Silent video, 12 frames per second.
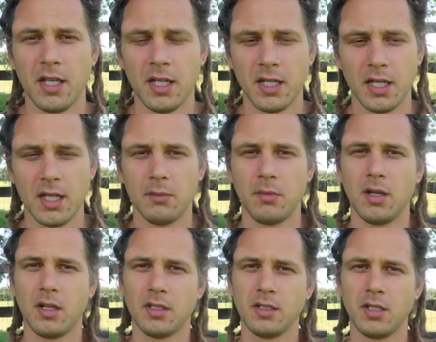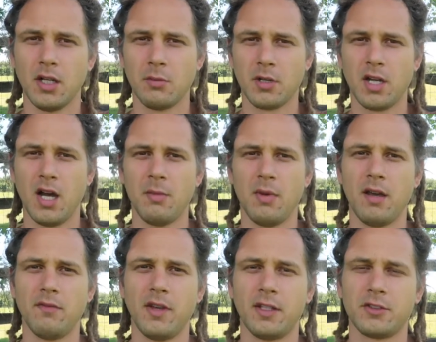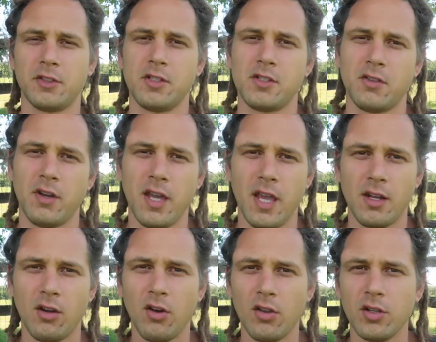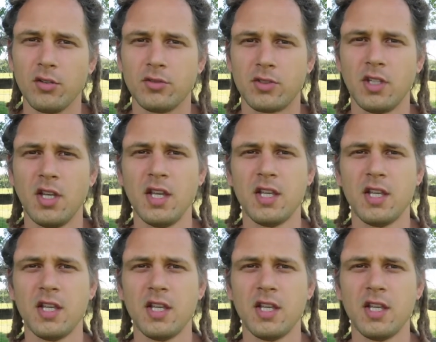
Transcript: Um, uh, you know, I'm a combat veteran, so I had all those